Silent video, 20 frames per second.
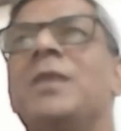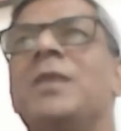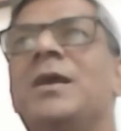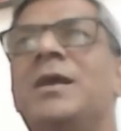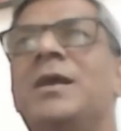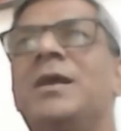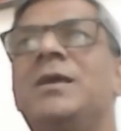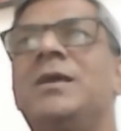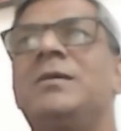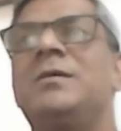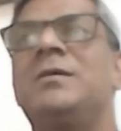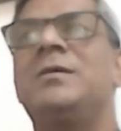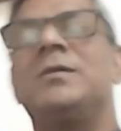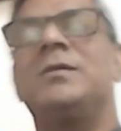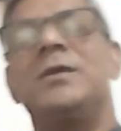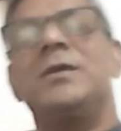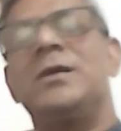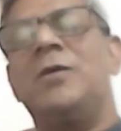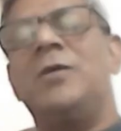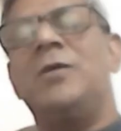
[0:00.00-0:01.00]

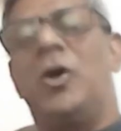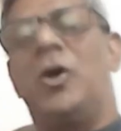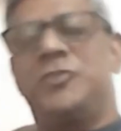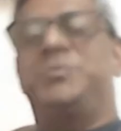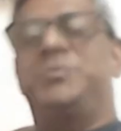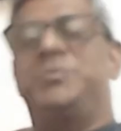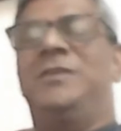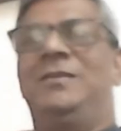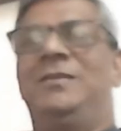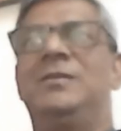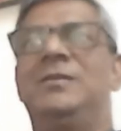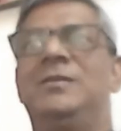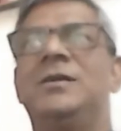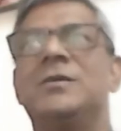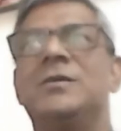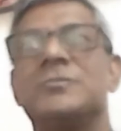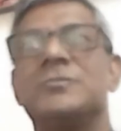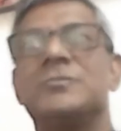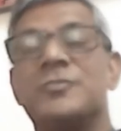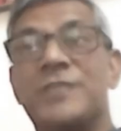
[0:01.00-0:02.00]
a hospital.
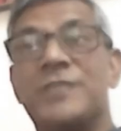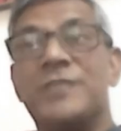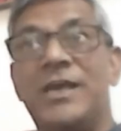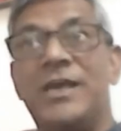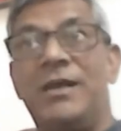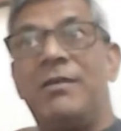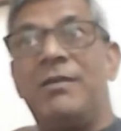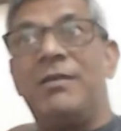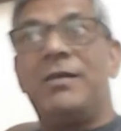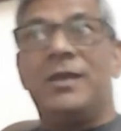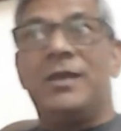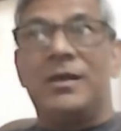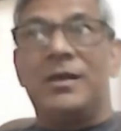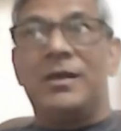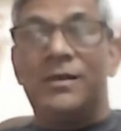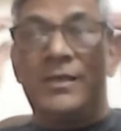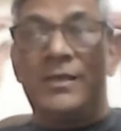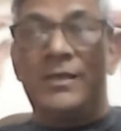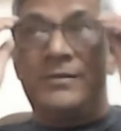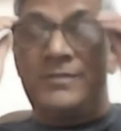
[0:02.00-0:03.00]
So their
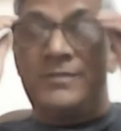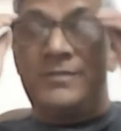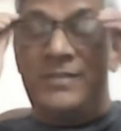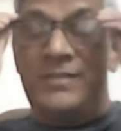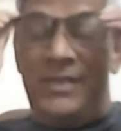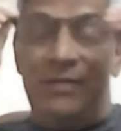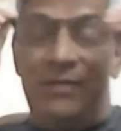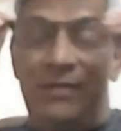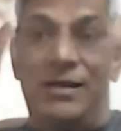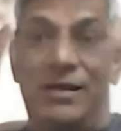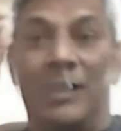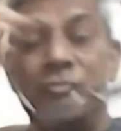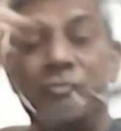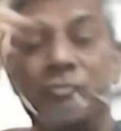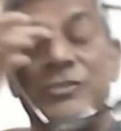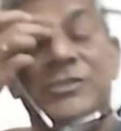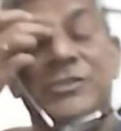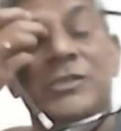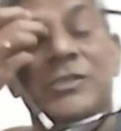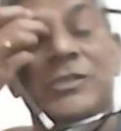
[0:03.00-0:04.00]

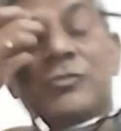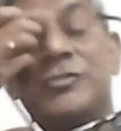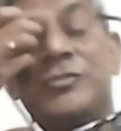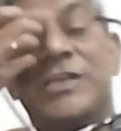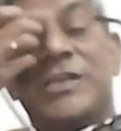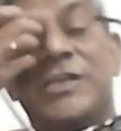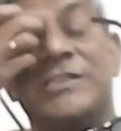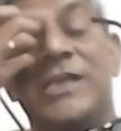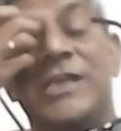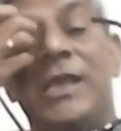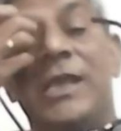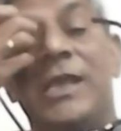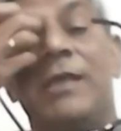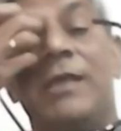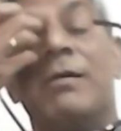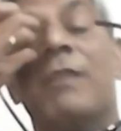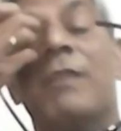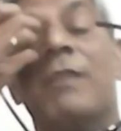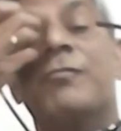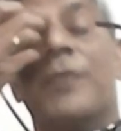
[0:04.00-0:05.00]
house is used as a
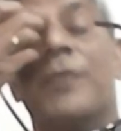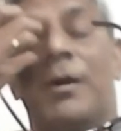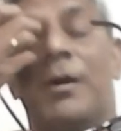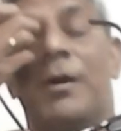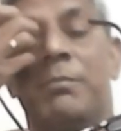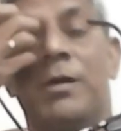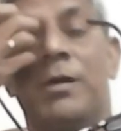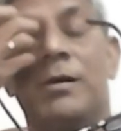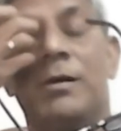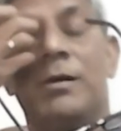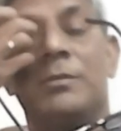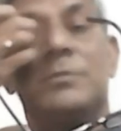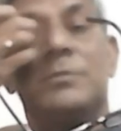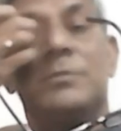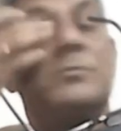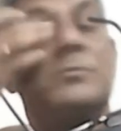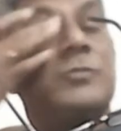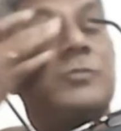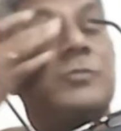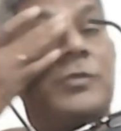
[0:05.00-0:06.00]
word.
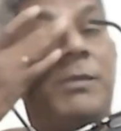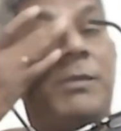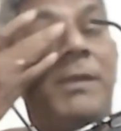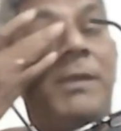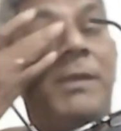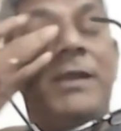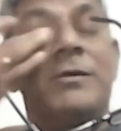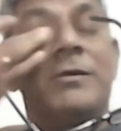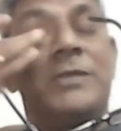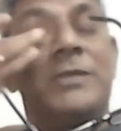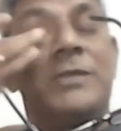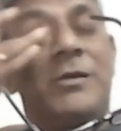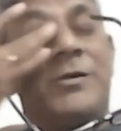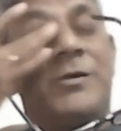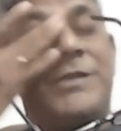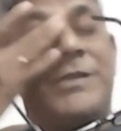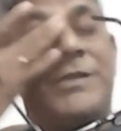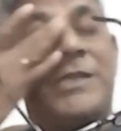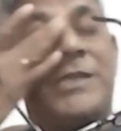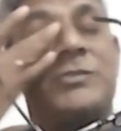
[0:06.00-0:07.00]
So depending on the
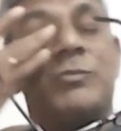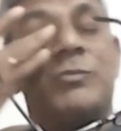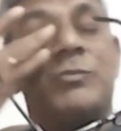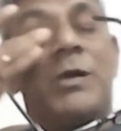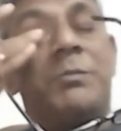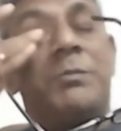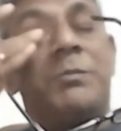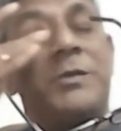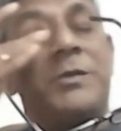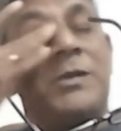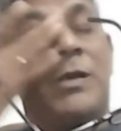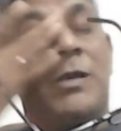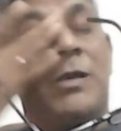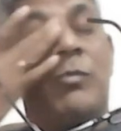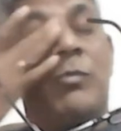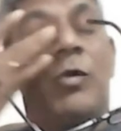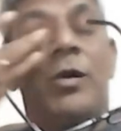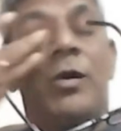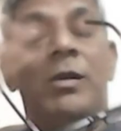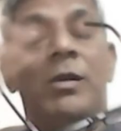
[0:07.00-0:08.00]
context, one
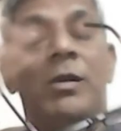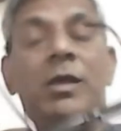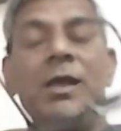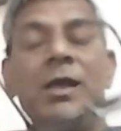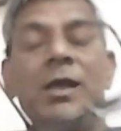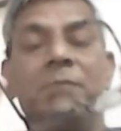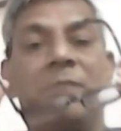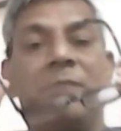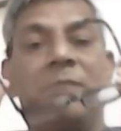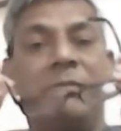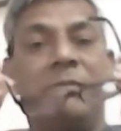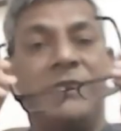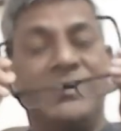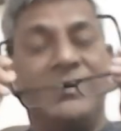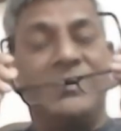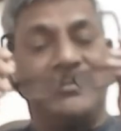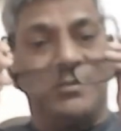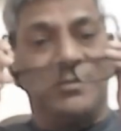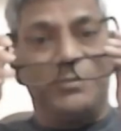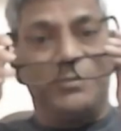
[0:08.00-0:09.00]
particular word may
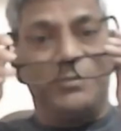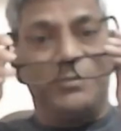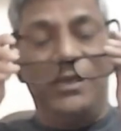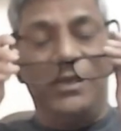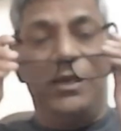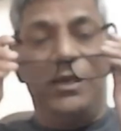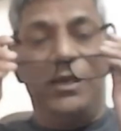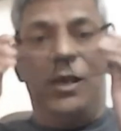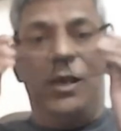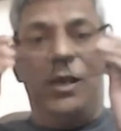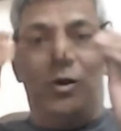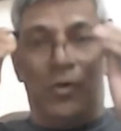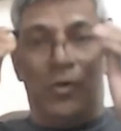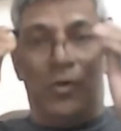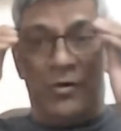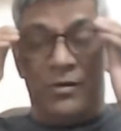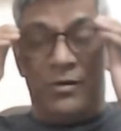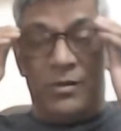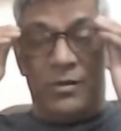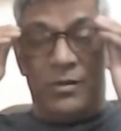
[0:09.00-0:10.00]
mean something
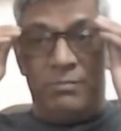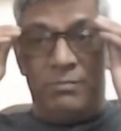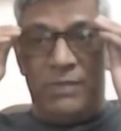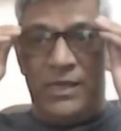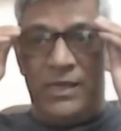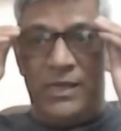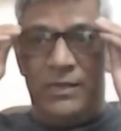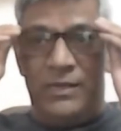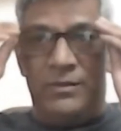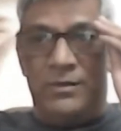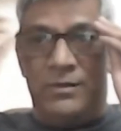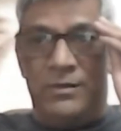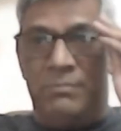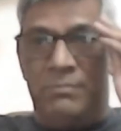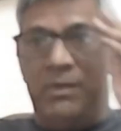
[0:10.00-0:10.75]
or may